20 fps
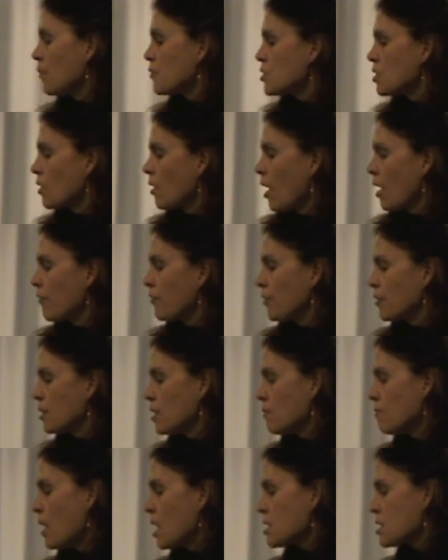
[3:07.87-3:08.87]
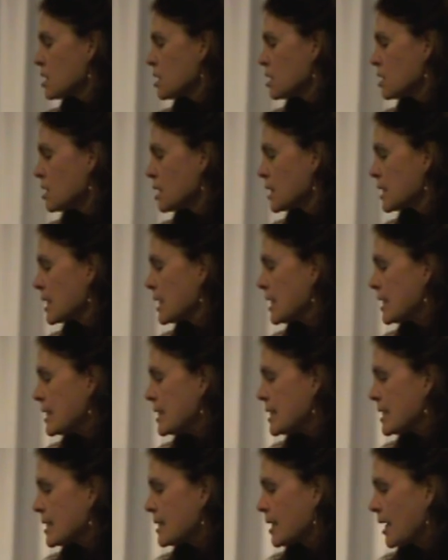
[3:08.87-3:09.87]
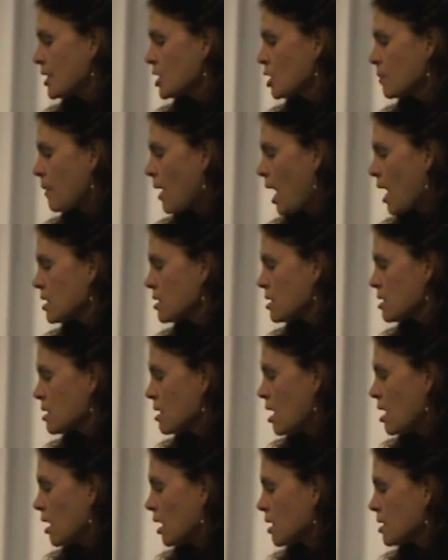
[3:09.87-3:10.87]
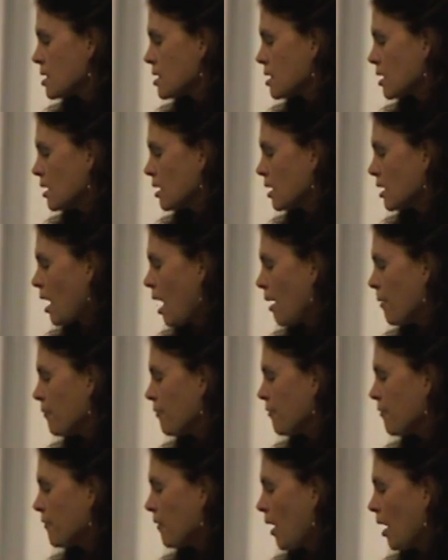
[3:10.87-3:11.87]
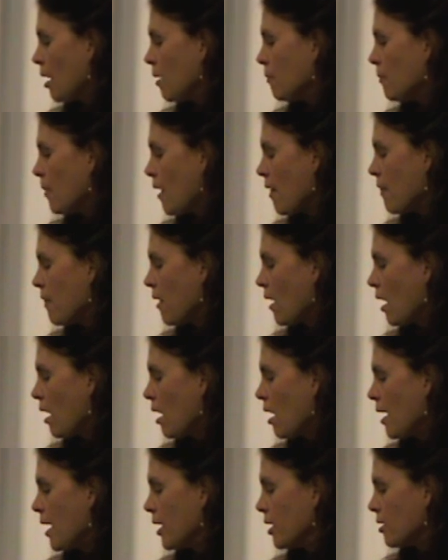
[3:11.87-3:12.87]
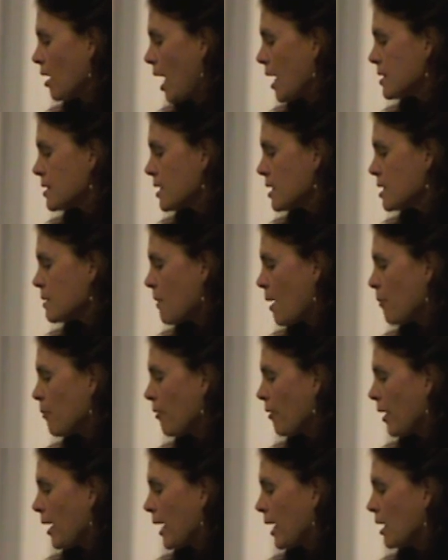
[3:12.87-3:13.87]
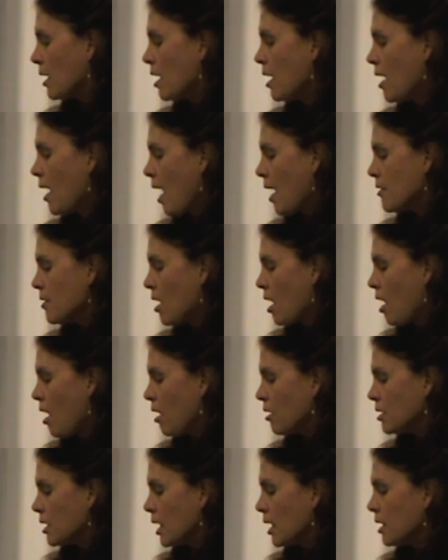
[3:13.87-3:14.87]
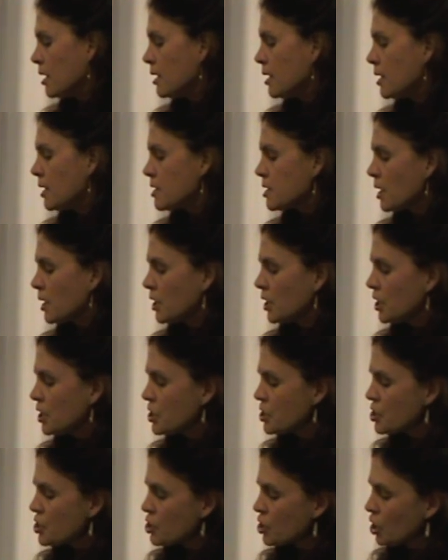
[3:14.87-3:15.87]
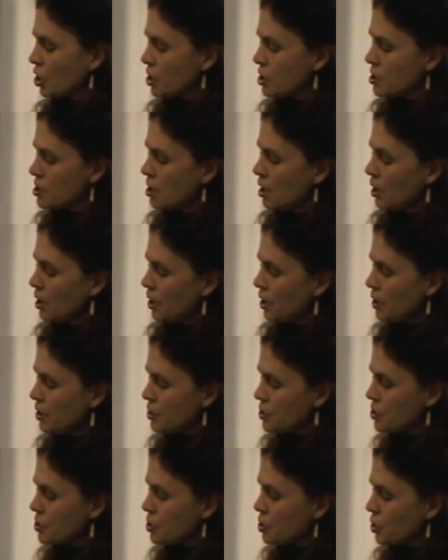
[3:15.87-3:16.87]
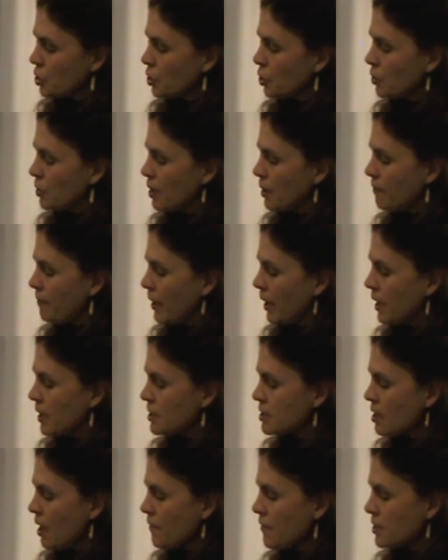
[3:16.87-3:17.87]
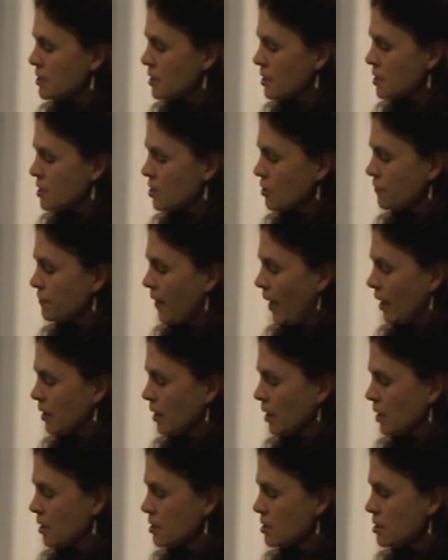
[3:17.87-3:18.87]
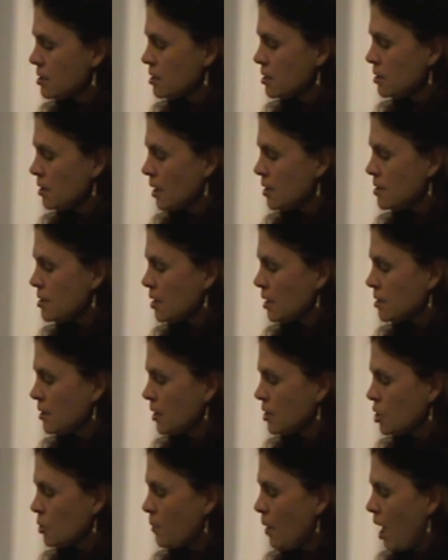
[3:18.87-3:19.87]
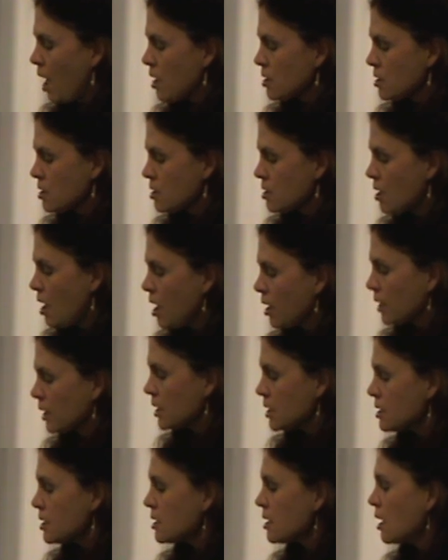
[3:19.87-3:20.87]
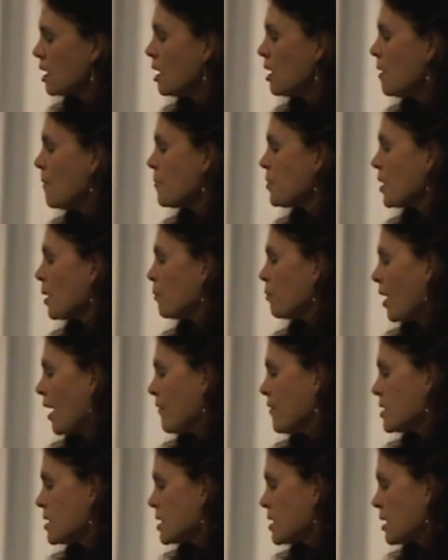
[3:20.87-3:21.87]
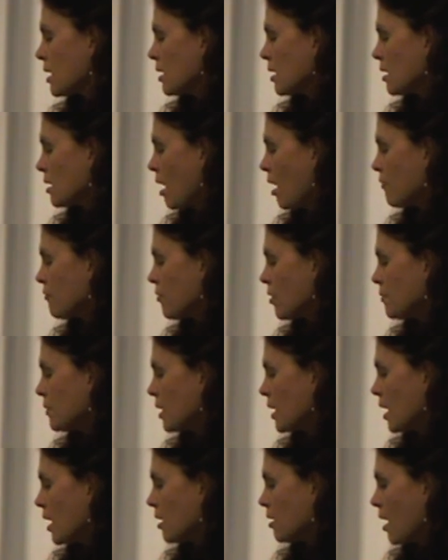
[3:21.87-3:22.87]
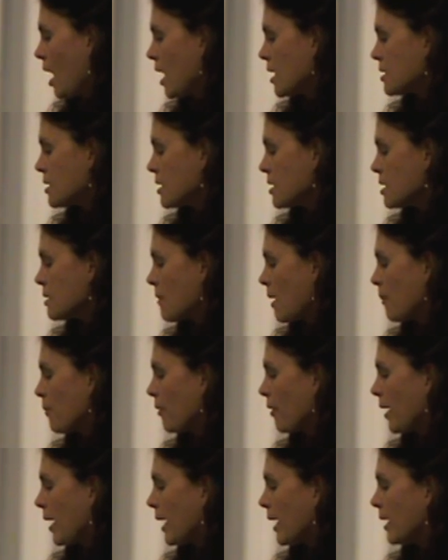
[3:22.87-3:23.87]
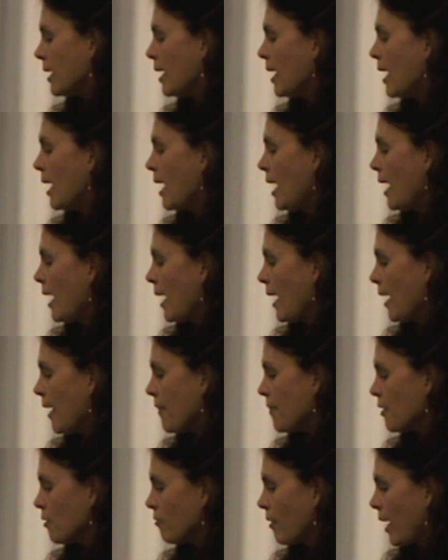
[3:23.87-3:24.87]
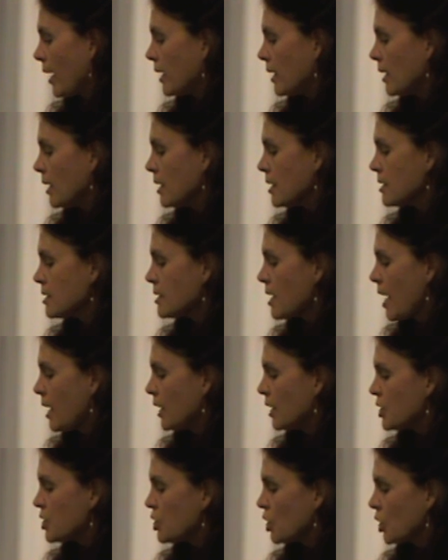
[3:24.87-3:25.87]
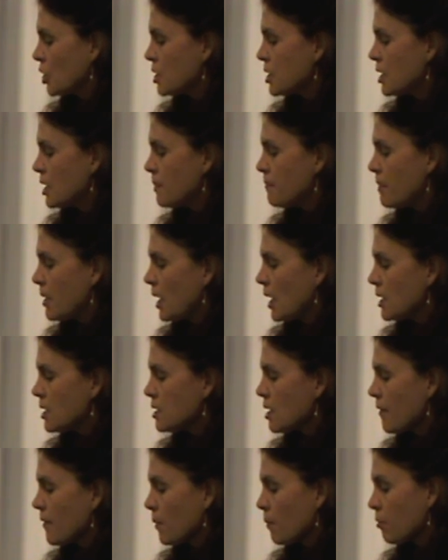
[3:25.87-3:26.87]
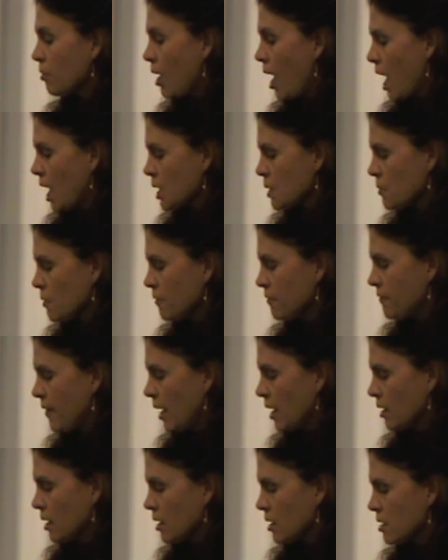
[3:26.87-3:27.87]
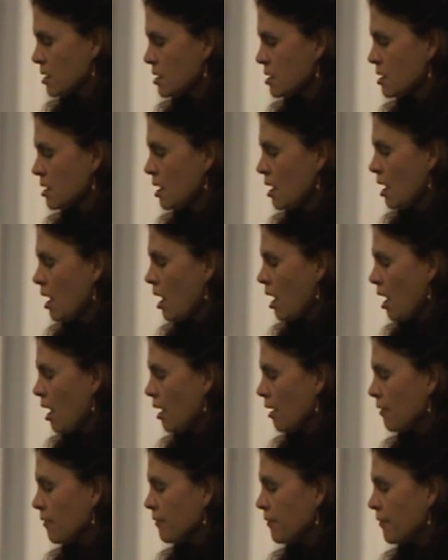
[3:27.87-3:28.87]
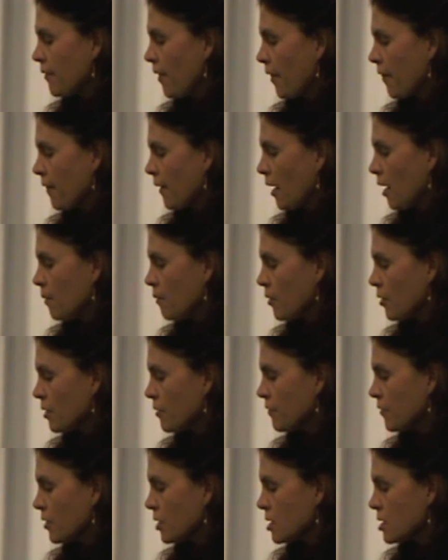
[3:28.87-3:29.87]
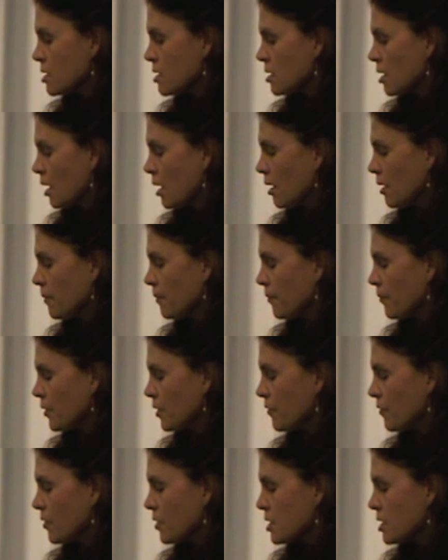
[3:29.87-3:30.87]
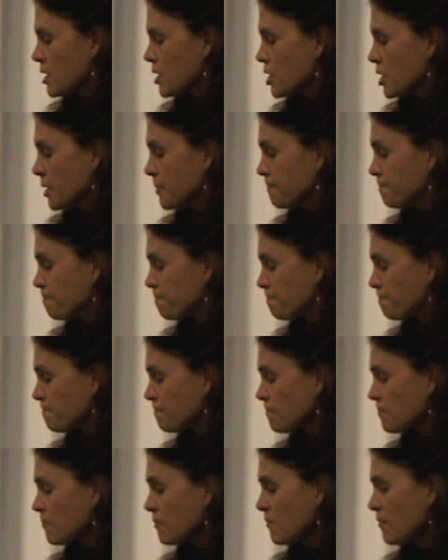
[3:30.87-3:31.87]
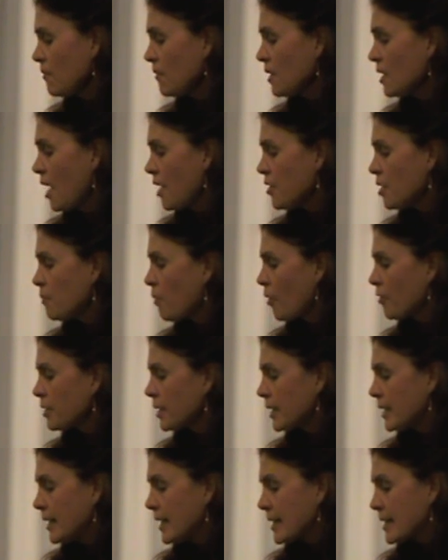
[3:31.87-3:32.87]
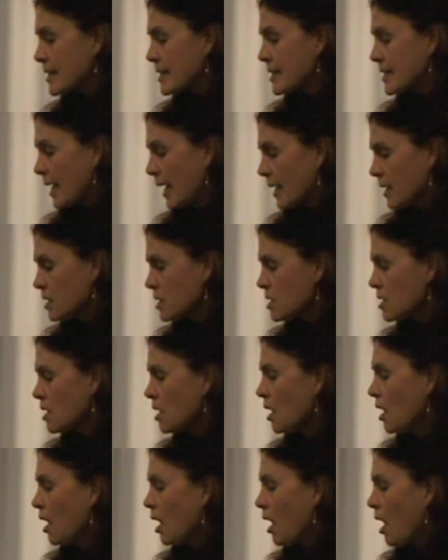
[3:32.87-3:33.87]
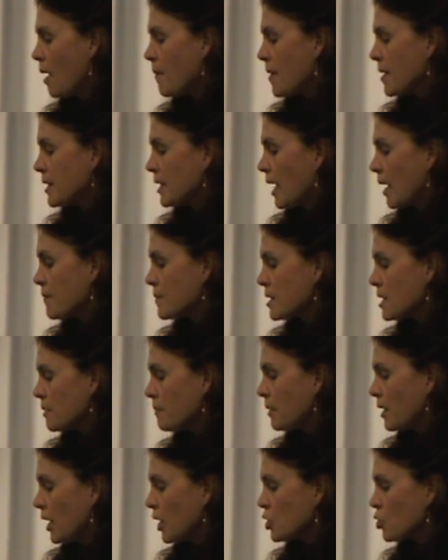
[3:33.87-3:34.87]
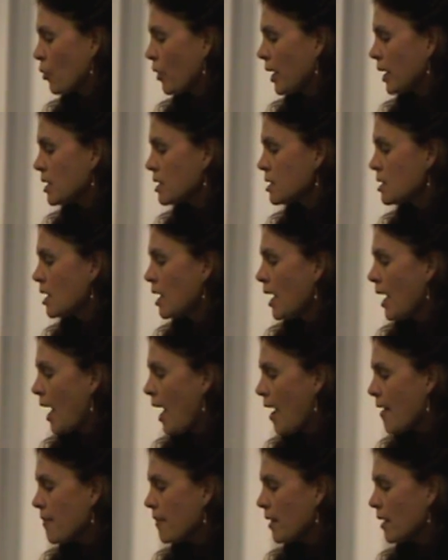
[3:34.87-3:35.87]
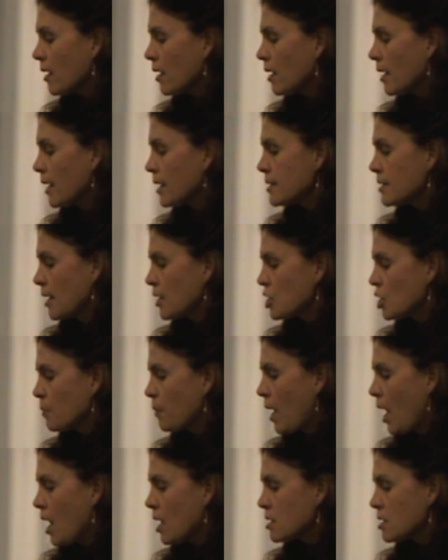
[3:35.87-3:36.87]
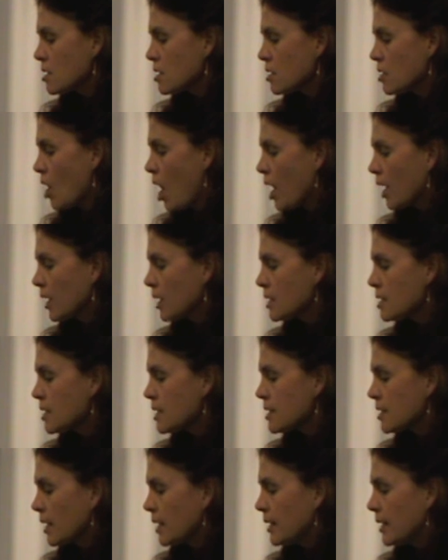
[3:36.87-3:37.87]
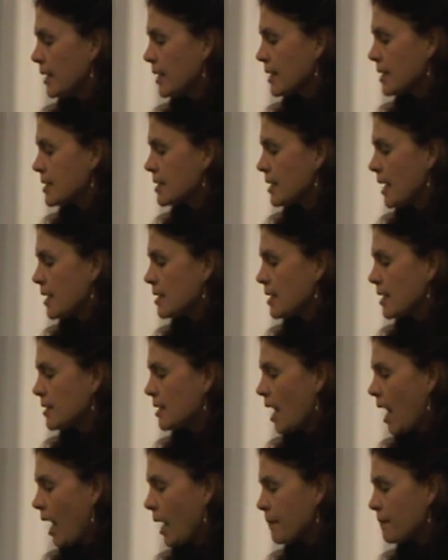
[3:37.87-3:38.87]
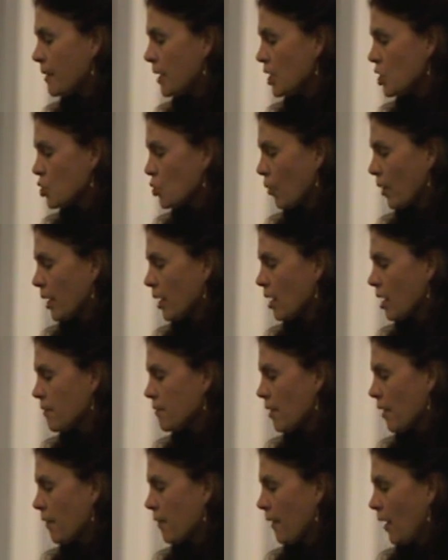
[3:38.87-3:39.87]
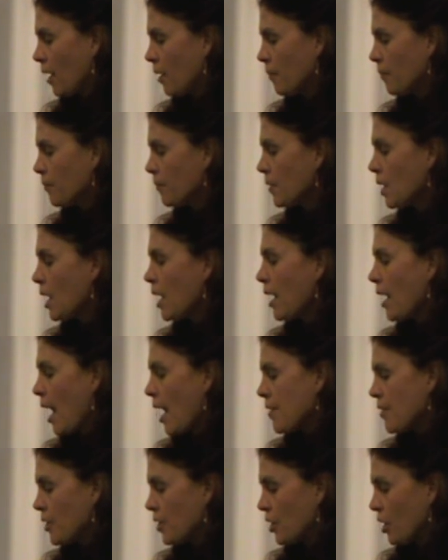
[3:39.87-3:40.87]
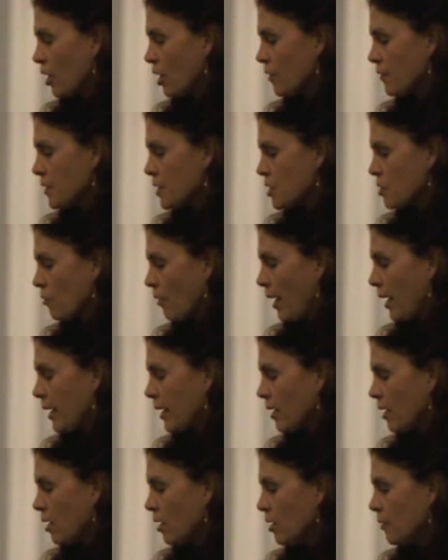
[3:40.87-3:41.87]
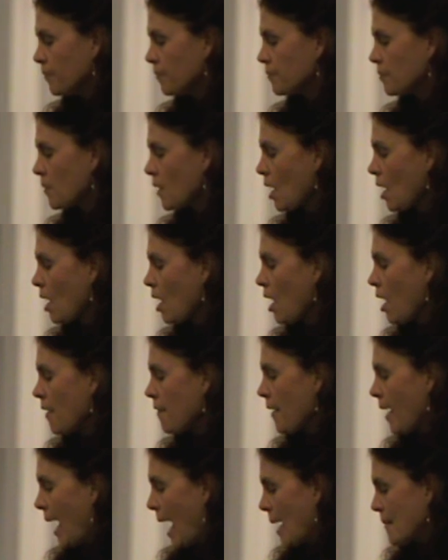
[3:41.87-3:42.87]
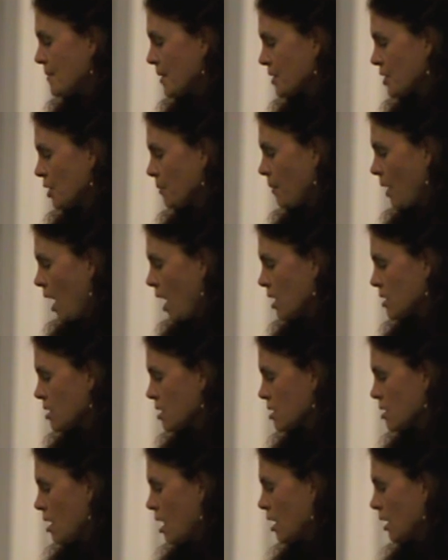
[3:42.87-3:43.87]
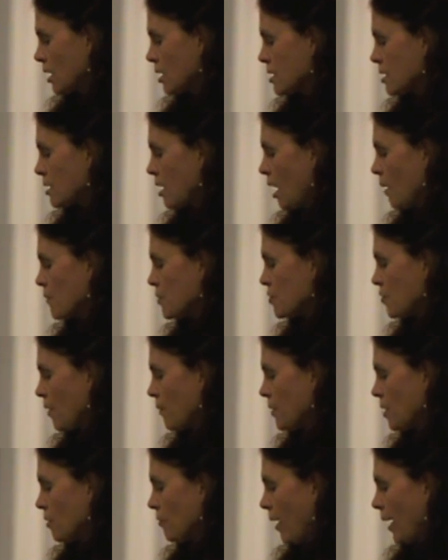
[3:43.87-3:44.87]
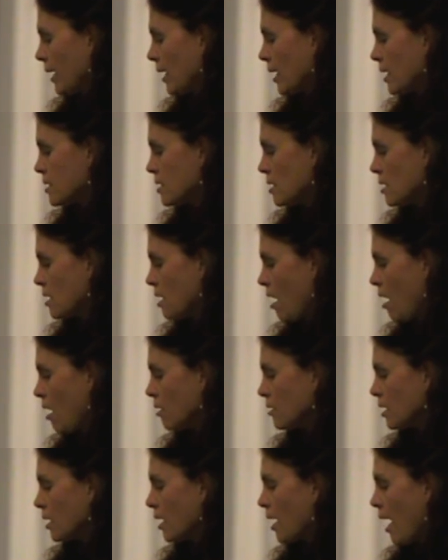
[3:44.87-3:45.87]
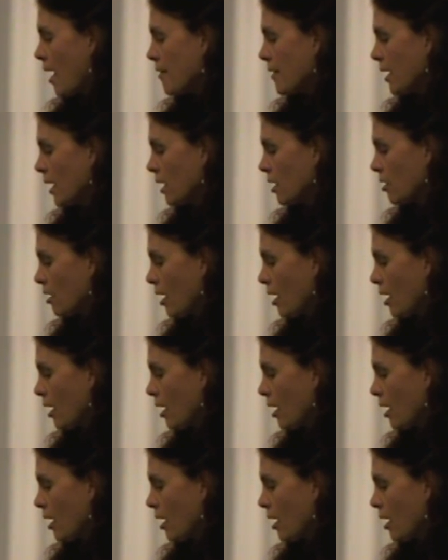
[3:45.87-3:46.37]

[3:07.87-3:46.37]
So for the muscles, the extensor pollicis longus is going to come from the interosseous membrane and the ulna, and it's going to insert into the base of the distal phalanx. That's the extensor pollicis longus. The brevis is going to come from the interosseous membrane and the radius and insert to the base of the proximal phalanx of the thumb, or the first digit. And they're both going to extend at the MCP joint, and the extensor pollicis longus is going to extend at the IP joint of the thumb, and the nerve is radial. The abductor pollicis longus comes from the radius and the ulna and the